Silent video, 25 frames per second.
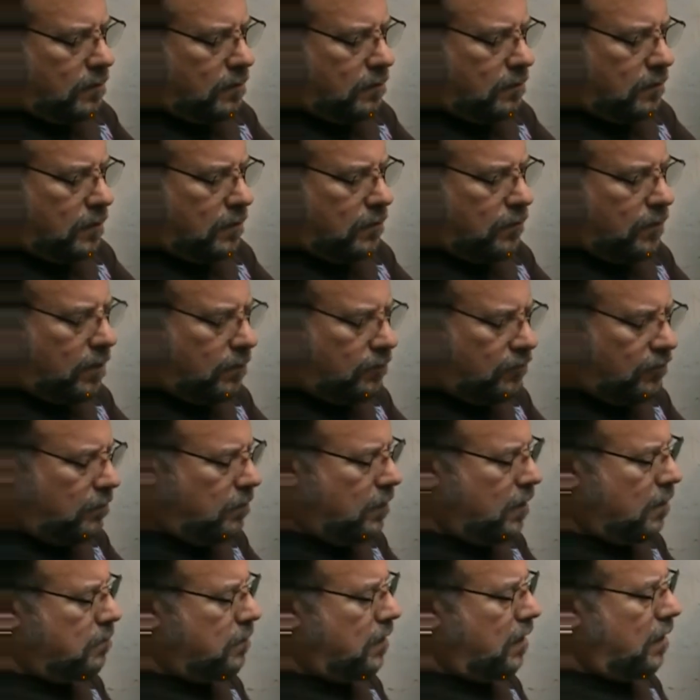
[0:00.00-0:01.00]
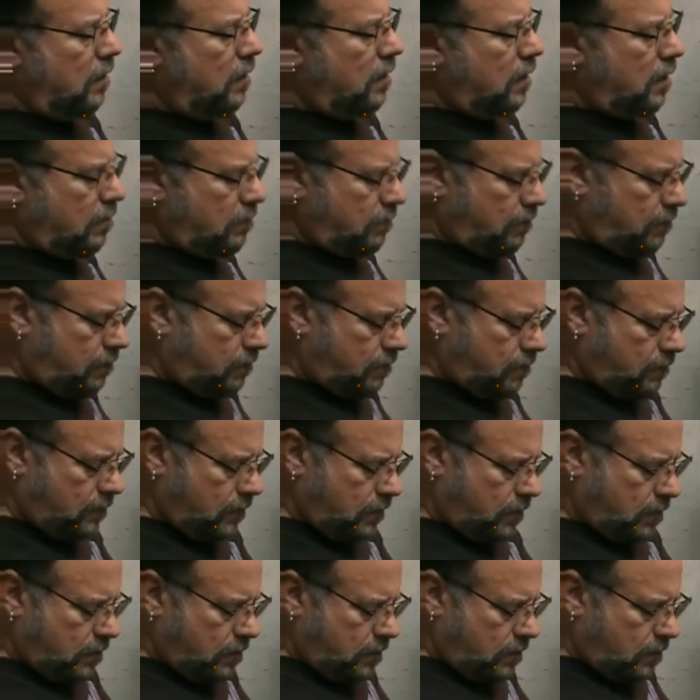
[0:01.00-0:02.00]
We'll grab some of that paint out.
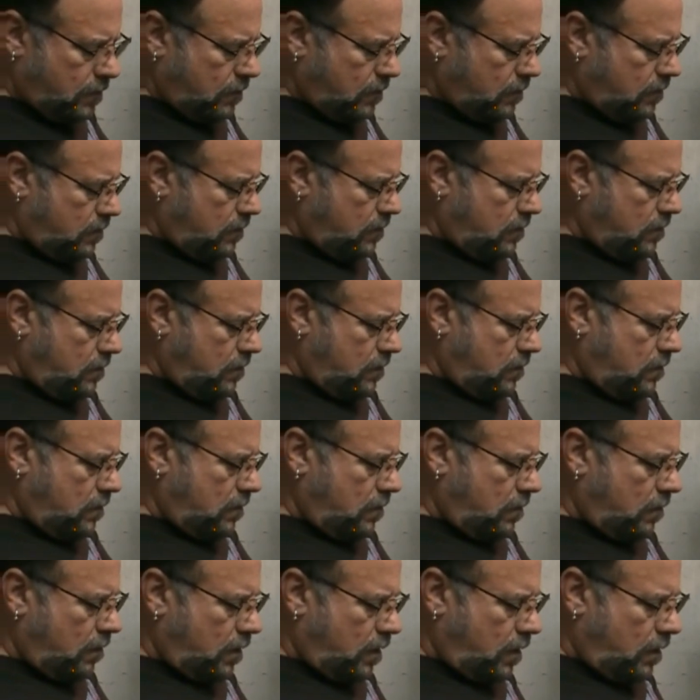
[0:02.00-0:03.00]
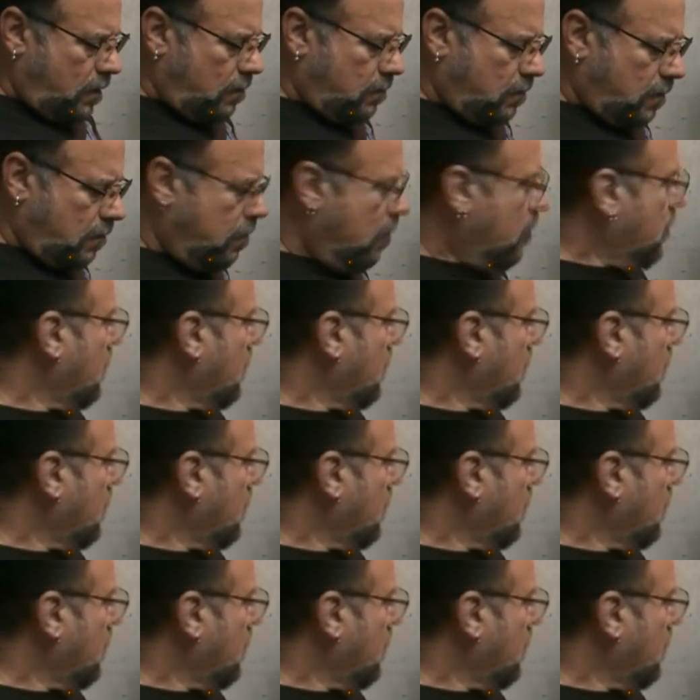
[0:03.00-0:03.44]
Alright, I'm going to put my